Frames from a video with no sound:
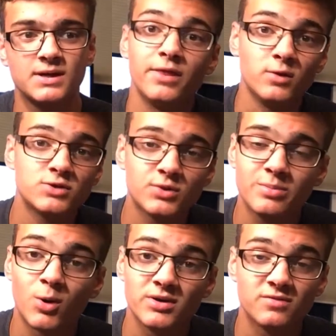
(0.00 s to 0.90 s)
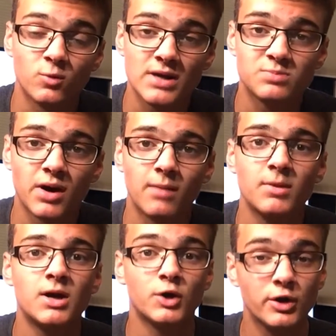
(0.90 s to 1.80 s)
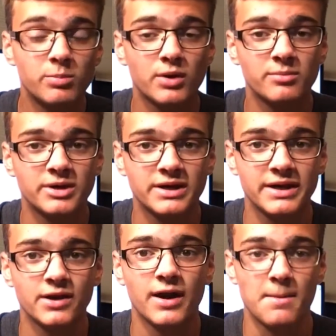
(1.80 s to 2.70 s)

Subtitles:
And those 3 points for West Brom could put them in gear,